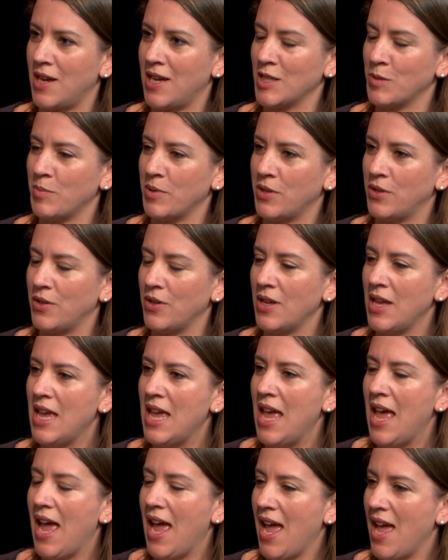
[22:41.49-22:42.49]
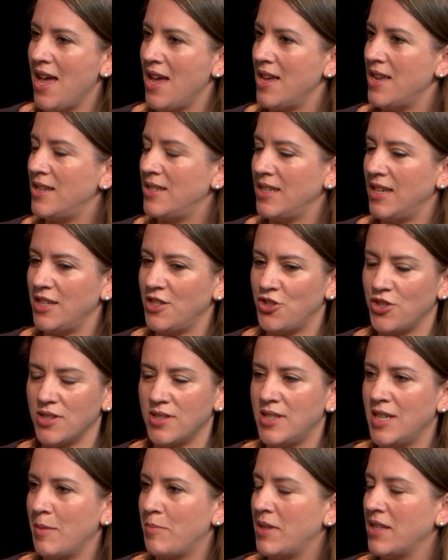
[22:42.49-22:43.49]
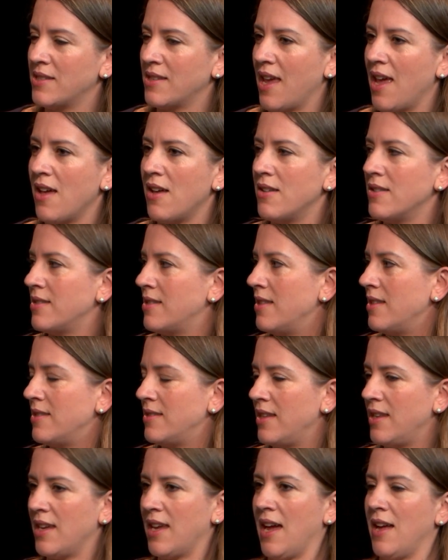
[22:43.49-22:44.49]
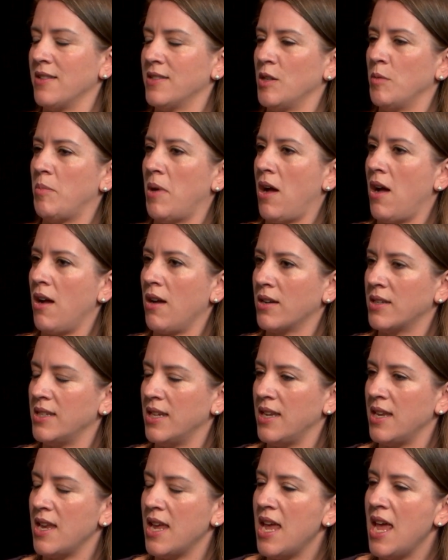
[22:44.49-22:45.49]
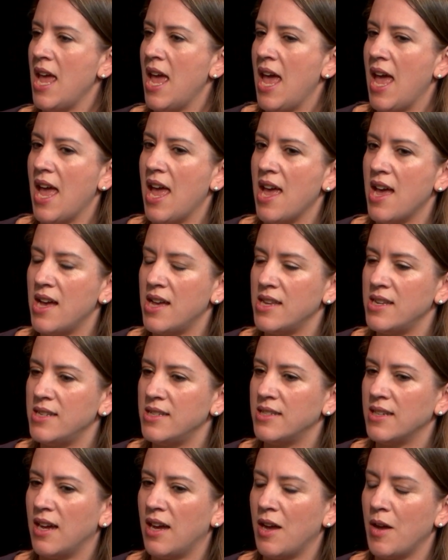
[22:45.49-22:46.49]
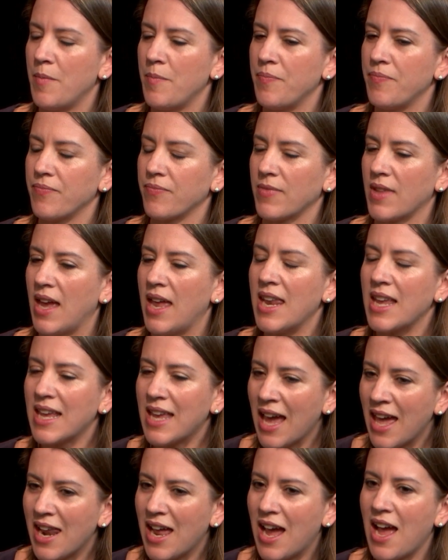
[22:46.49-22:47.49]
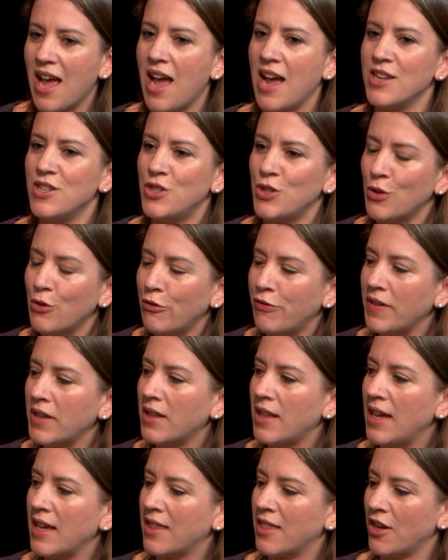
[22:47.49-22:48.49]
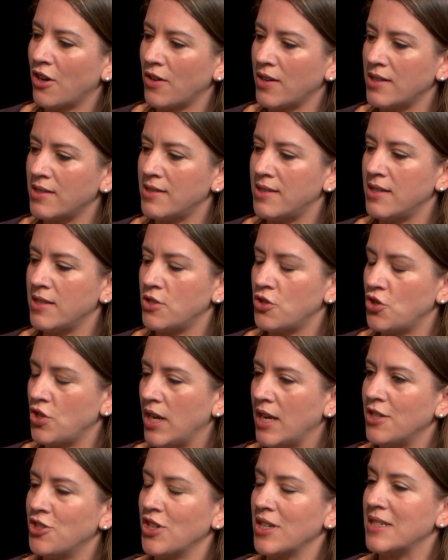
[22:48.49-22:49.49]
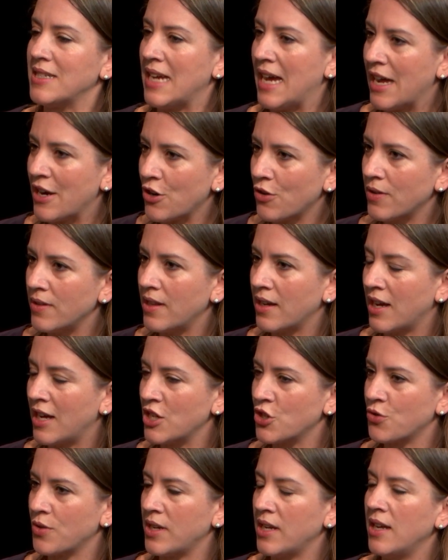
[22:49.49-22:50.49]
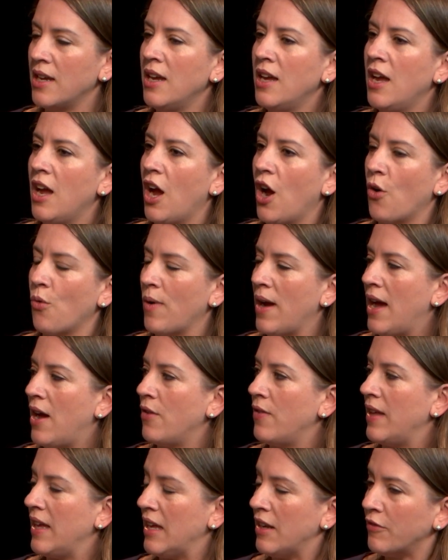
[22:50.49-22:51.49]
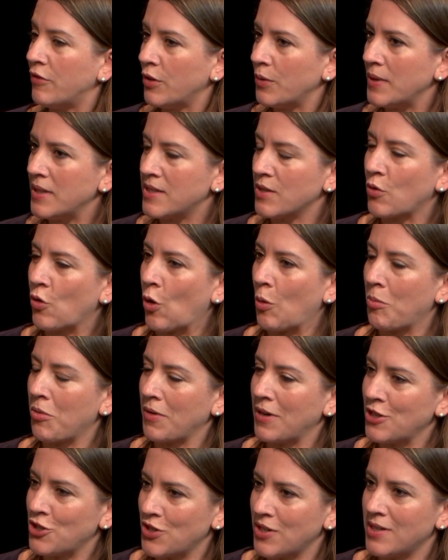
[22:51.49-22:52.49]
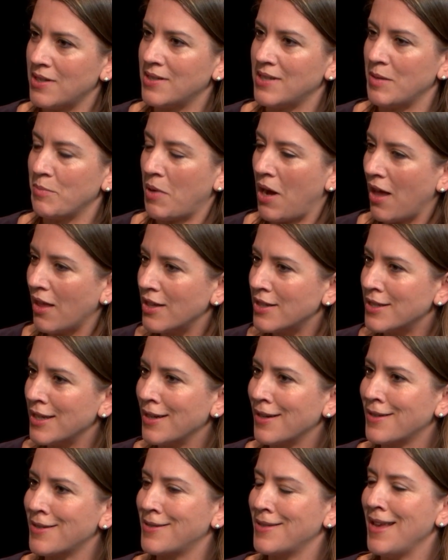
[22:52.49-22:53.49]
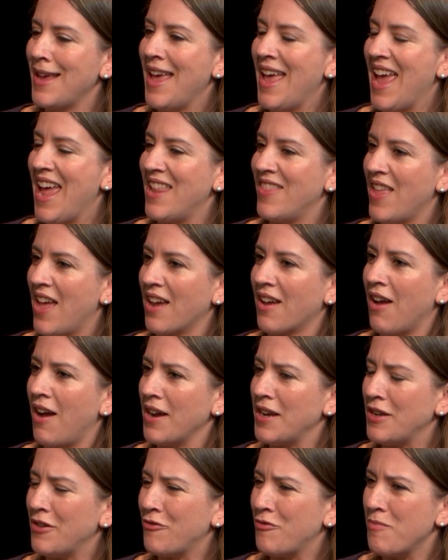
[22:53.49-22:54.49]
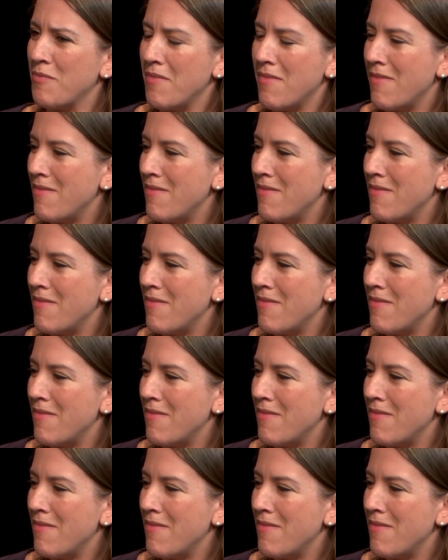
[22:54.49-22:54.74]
hospital, and it just tipped the scales, and the city council balked. And again, I do feel like there is this changing tenor in the country around the influence of corporations in politics and that kind of